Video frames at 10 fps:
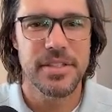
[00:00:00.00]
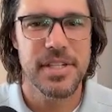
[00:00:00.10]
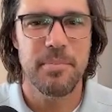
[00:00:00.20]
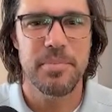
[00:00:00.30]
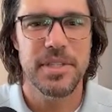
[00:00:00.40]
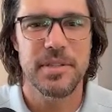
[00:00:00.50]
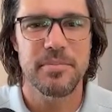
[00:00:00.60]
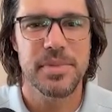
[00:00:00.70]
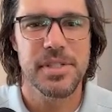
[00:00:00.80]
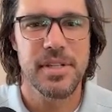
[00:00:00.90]

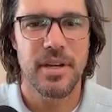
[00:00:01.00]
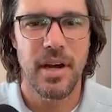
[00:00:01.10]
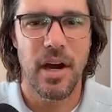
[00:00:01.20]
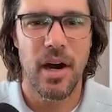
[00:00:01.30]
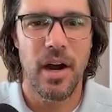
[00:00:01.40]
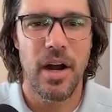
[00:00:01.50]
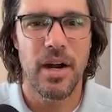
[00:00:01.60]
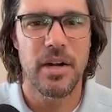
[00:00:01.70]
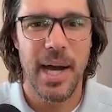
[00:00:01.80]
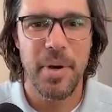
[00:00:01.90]
symptoms are up